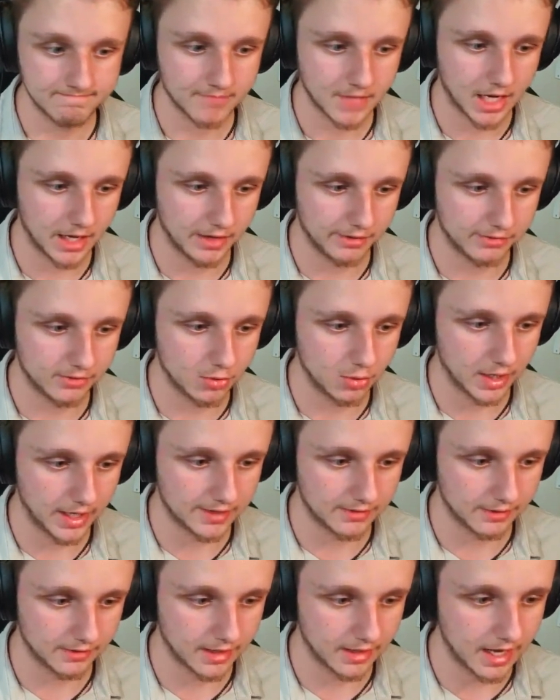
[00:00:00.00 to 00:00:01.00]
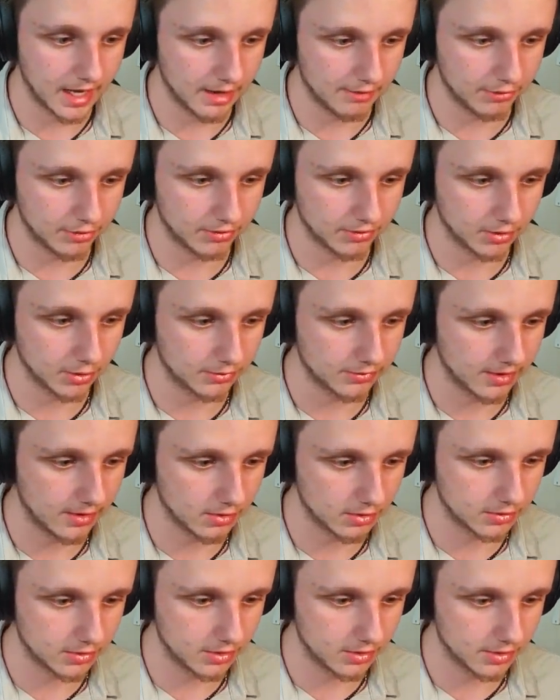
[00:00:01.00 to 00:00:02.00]
I've collected every single tarot
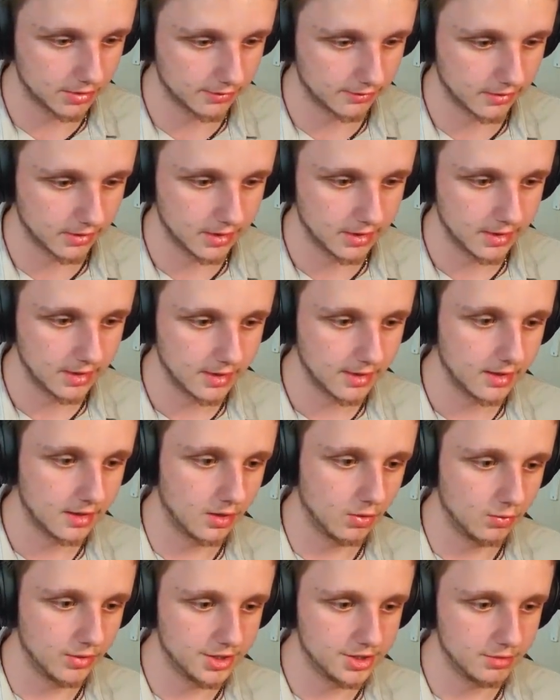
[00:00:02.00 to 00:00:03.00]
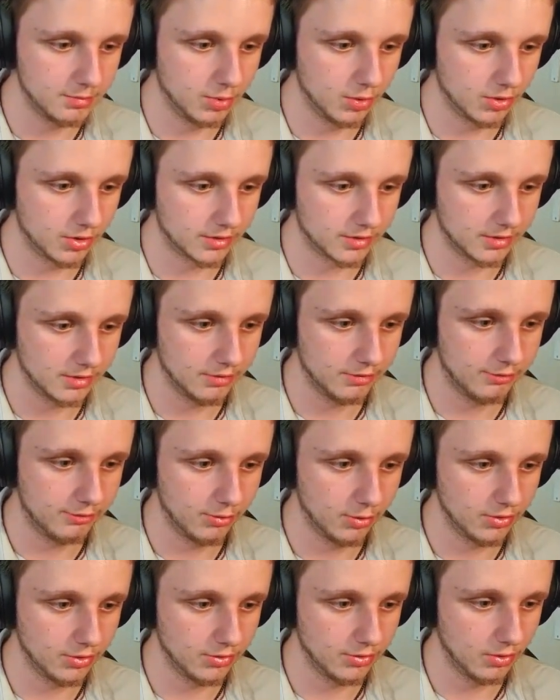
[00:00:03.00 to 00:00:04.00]
card, a Ouija board,
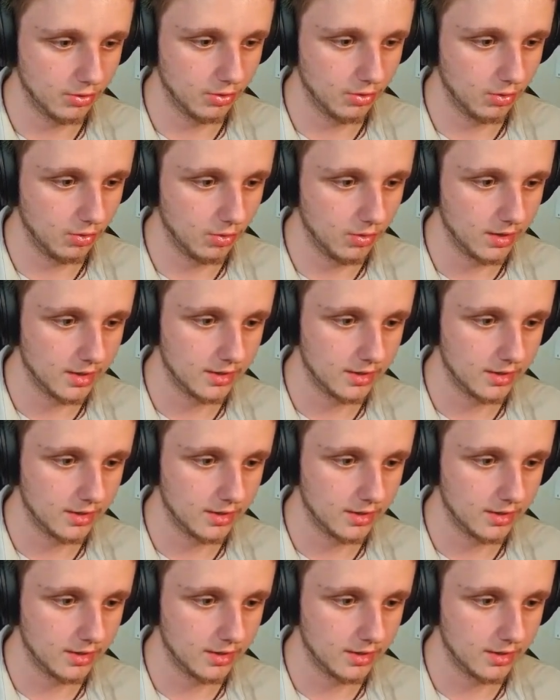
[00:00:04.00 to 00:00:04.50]
voodoo doll.